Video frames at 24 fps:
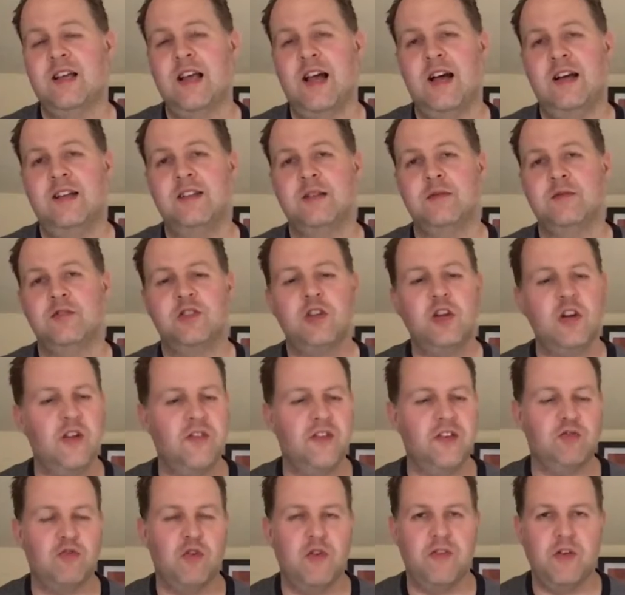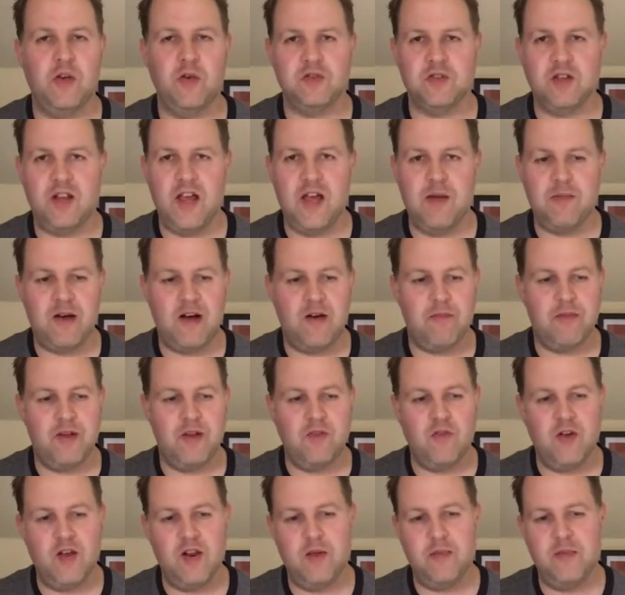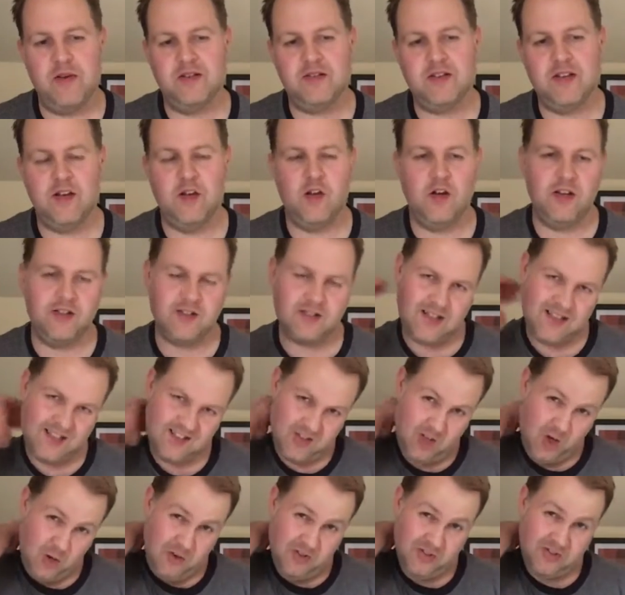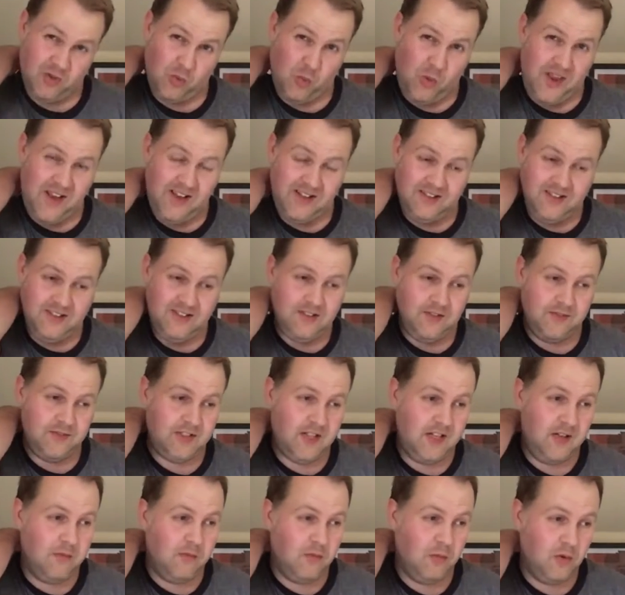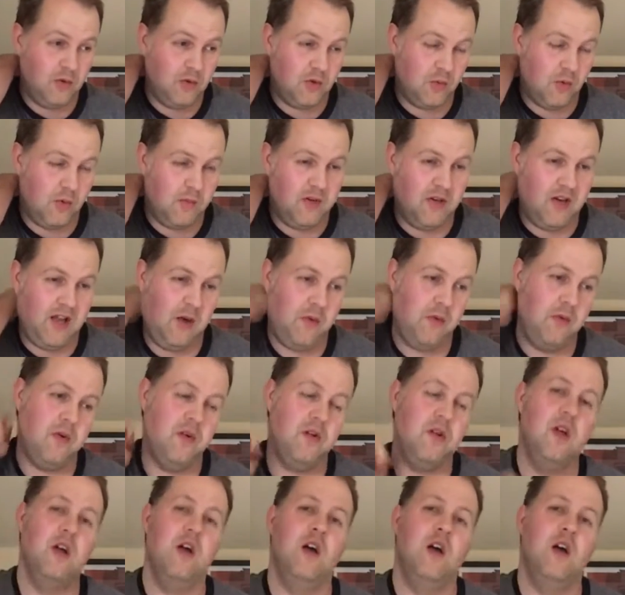Guys, I'm sorry this review's late, but I've been really busy, you know. It's like almost a week since I've seen Wonder Woman now.